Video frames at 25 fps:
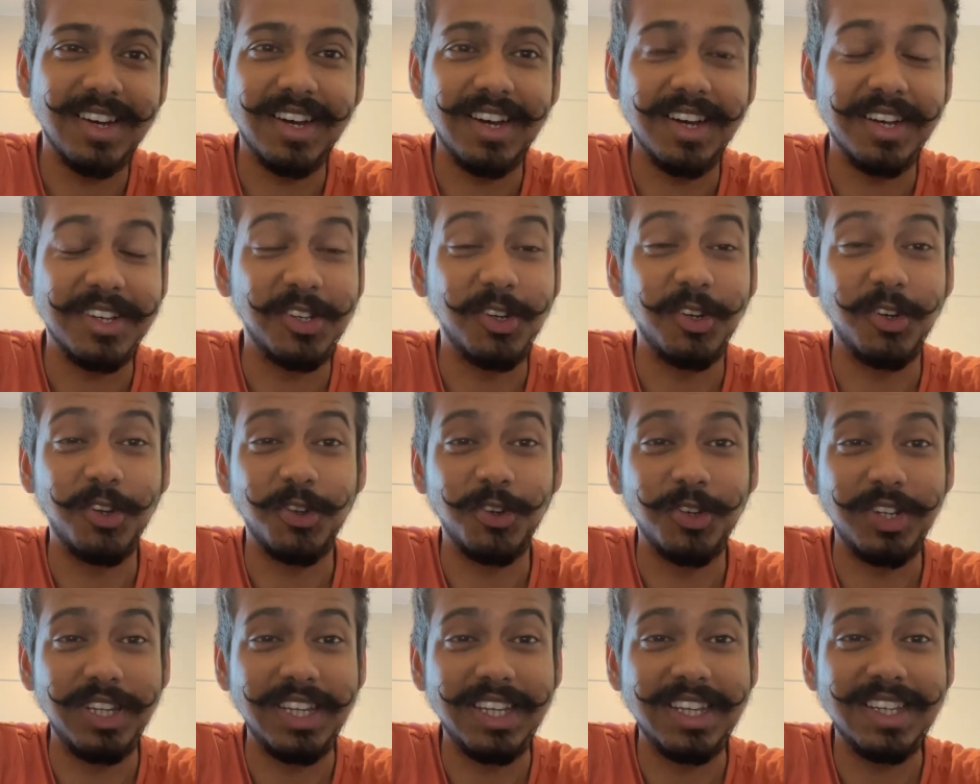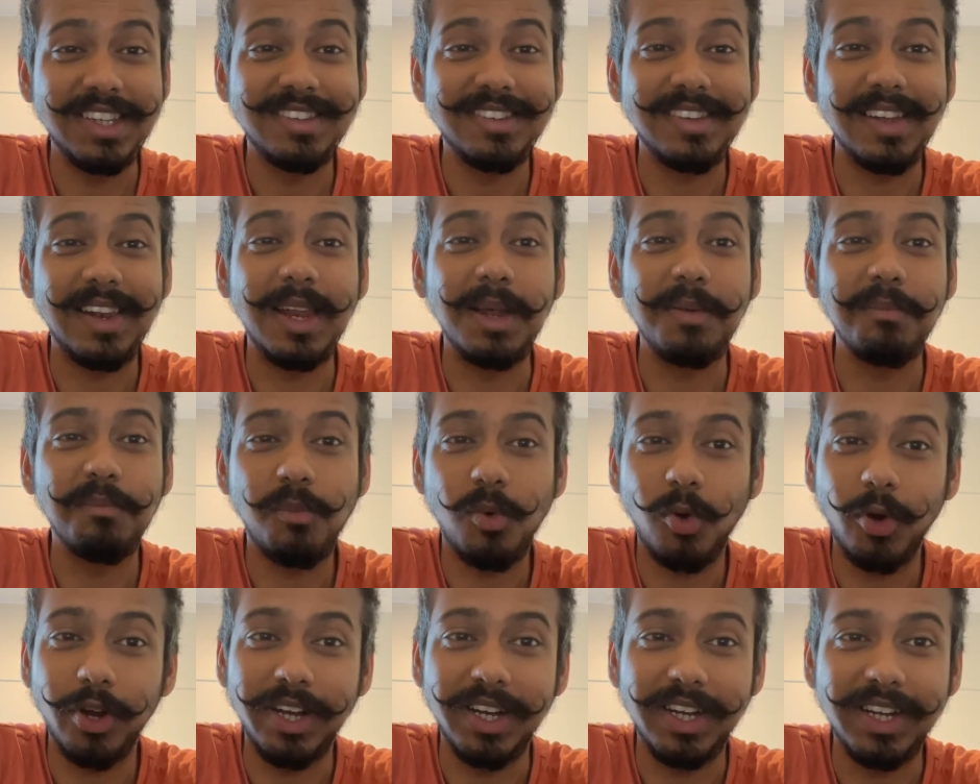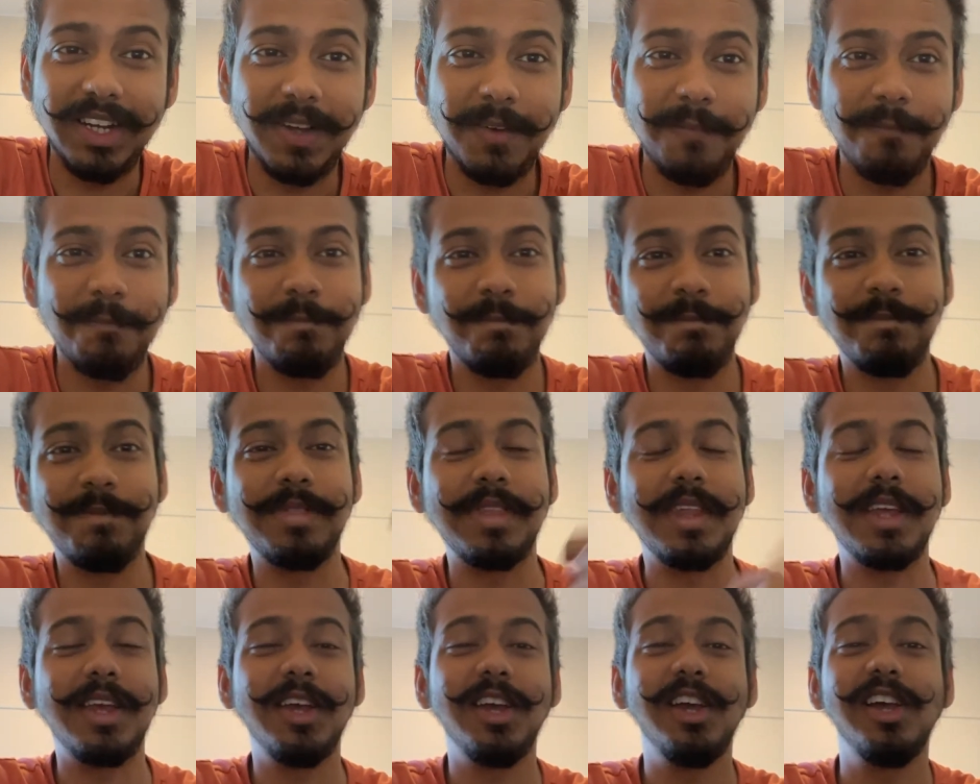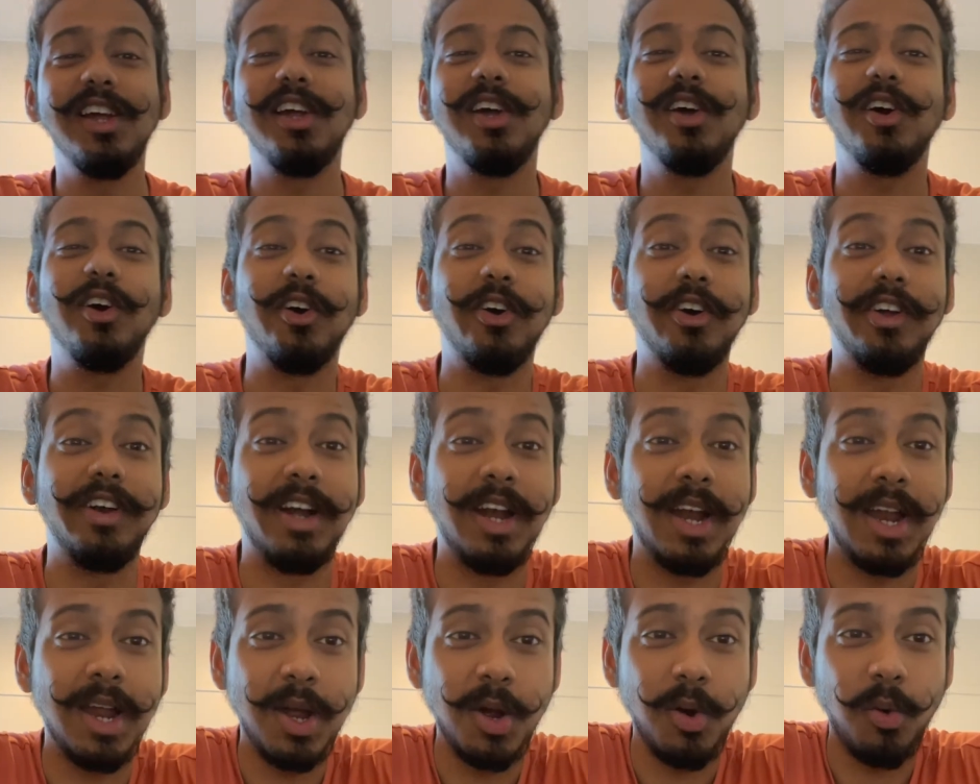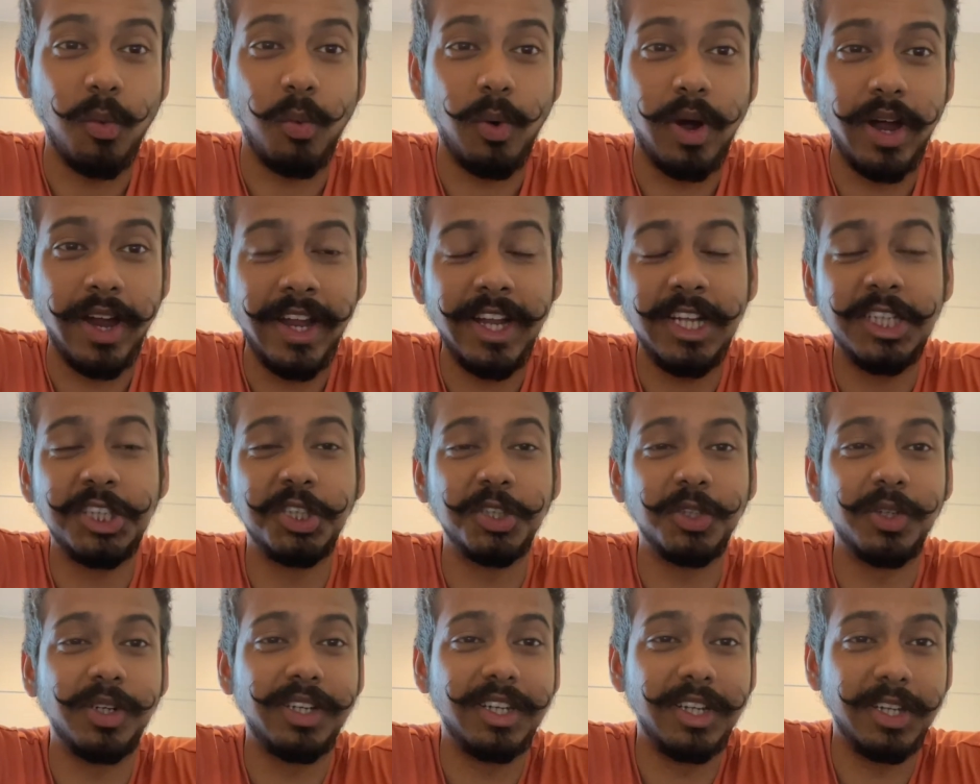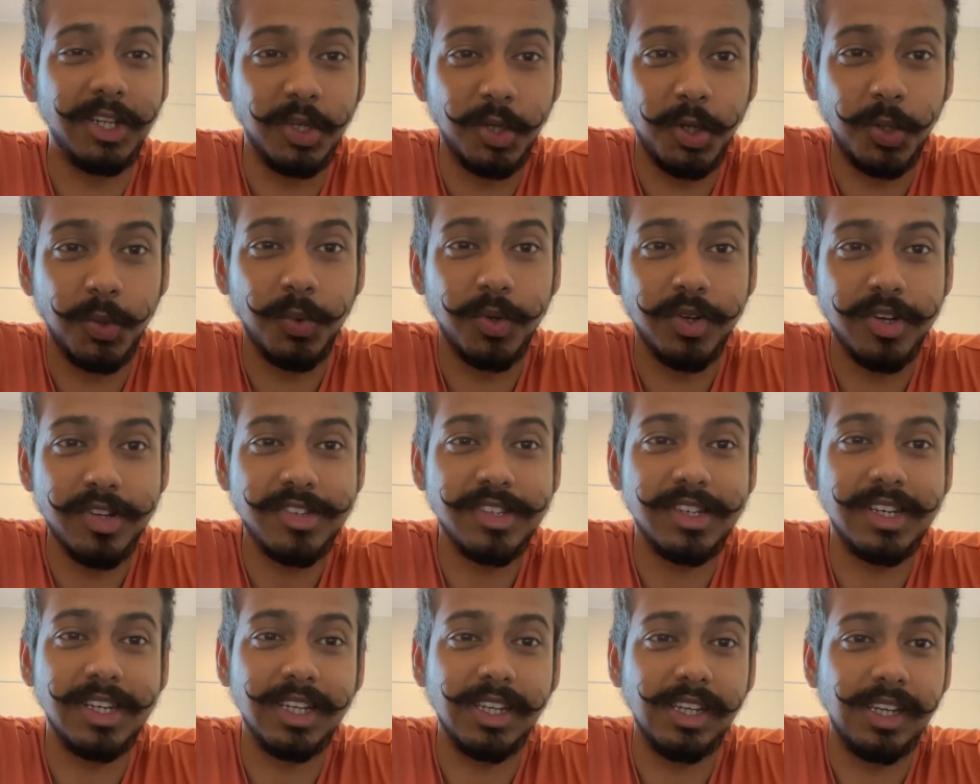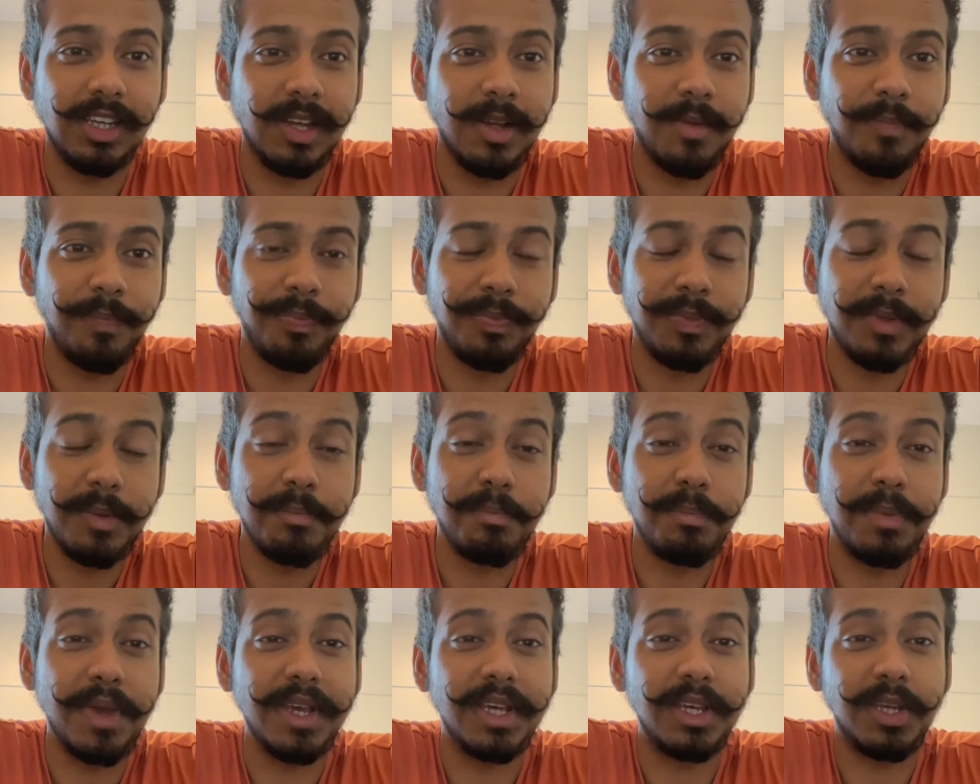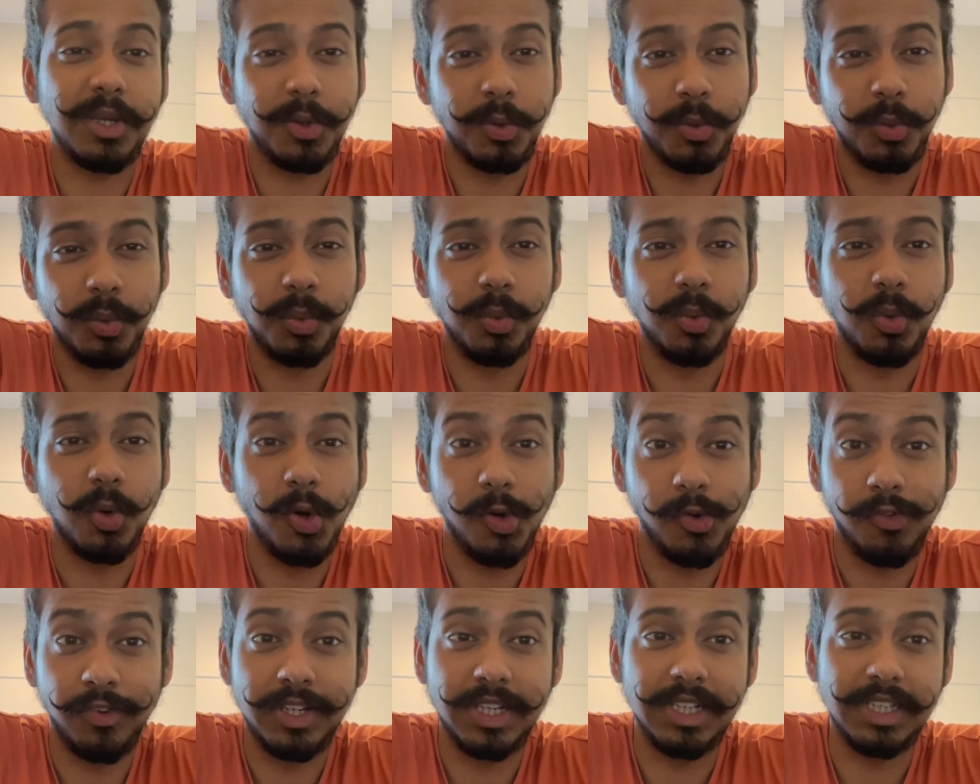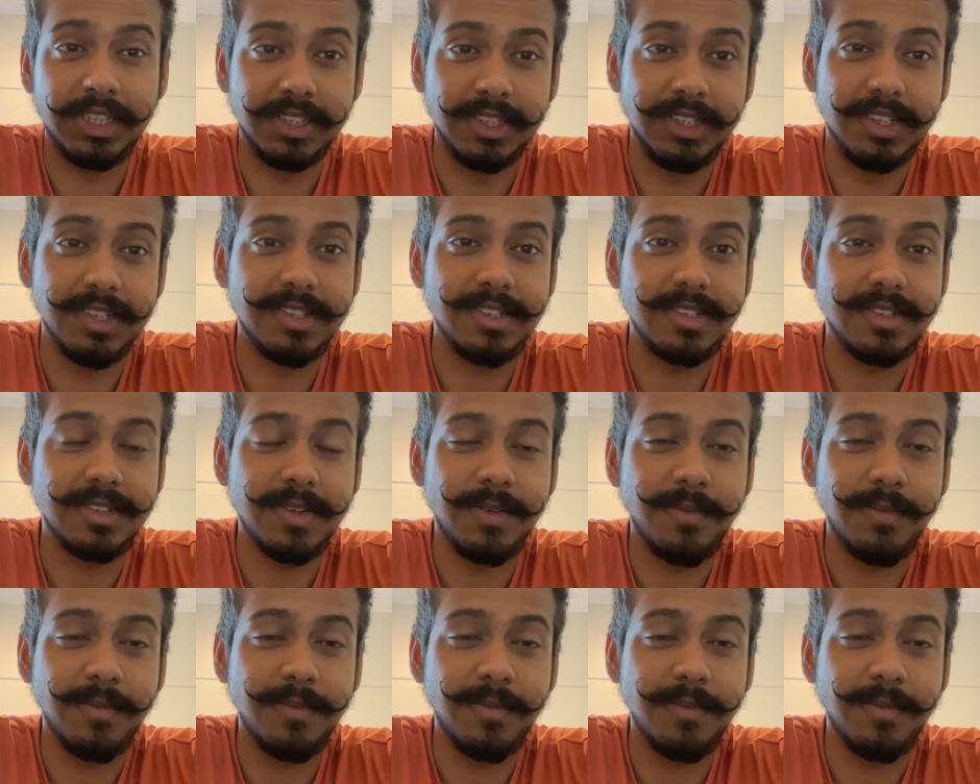your unique selling point, or why should the university pick you over others.